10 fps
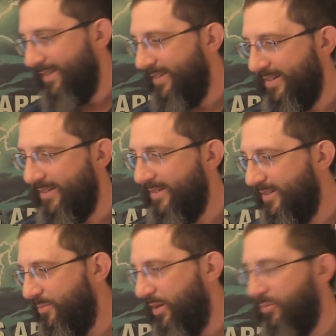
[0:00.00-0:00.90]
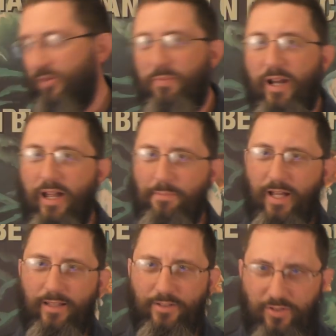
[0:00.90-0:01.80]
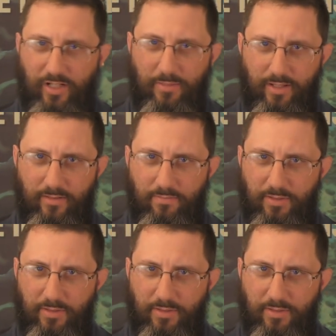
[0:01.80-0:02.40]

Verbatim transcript: oh, my word. But I'm not legitimate.